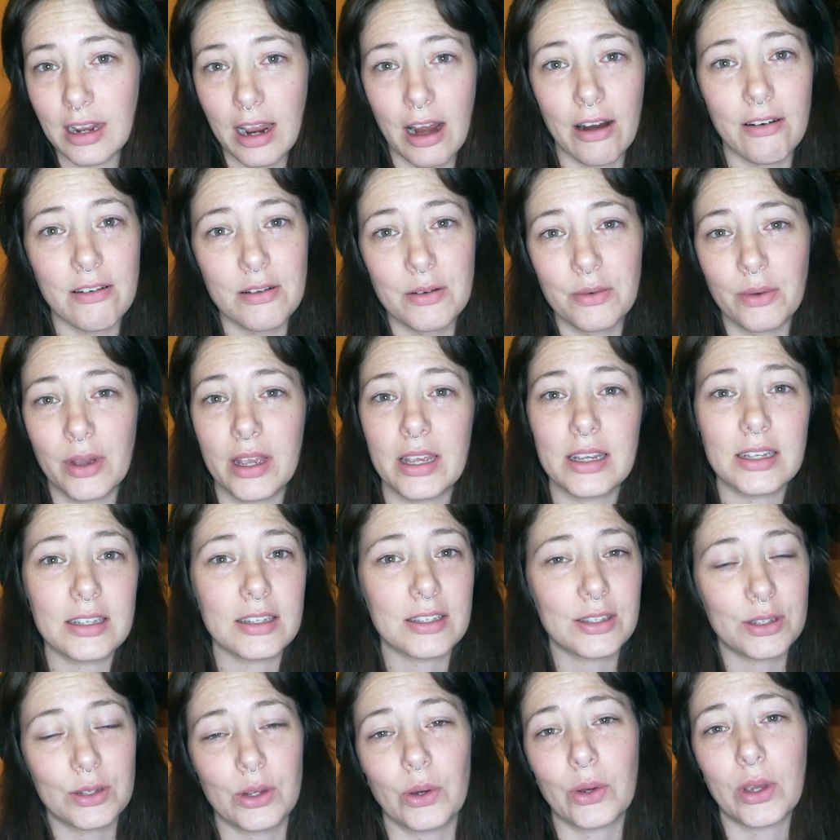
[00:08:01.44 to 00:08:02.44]
Aran weight
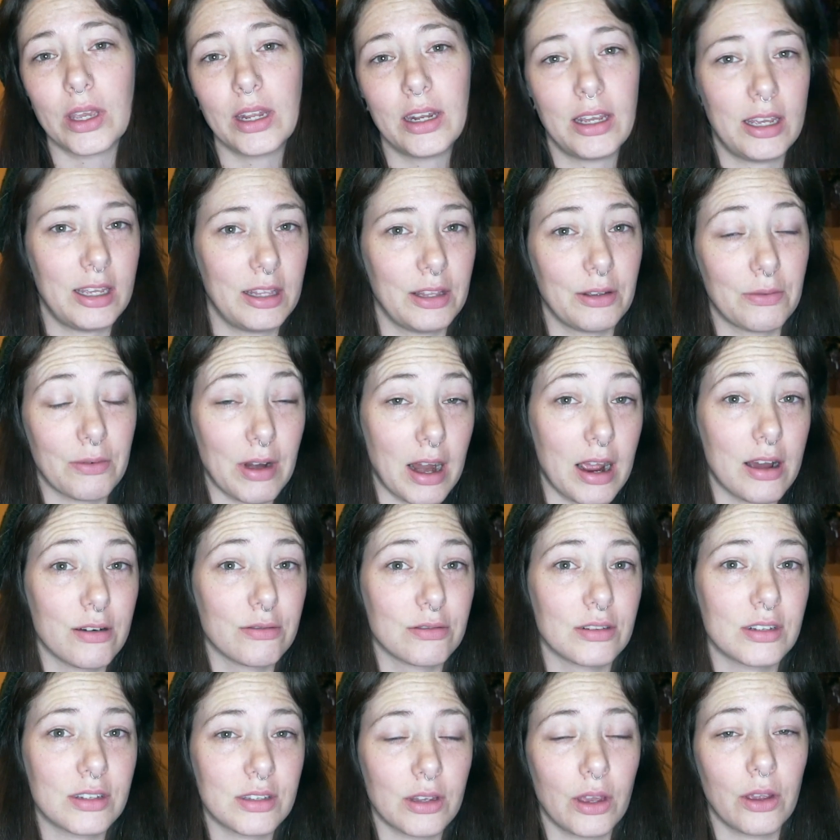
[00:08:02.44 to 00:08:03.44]
stocking it in the
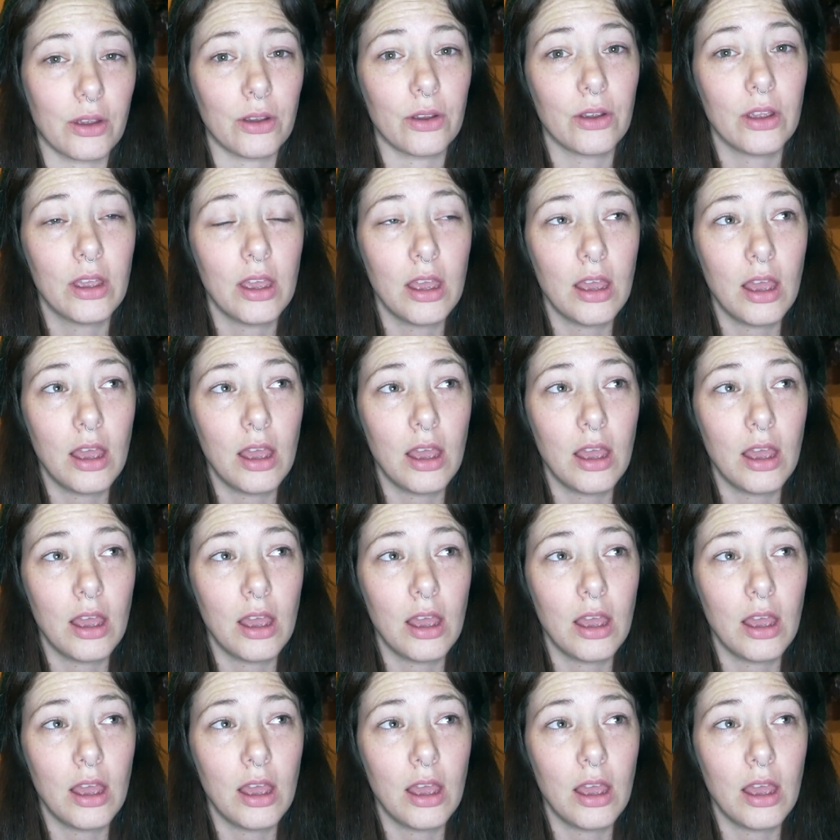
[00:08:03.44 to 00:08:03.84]
round, so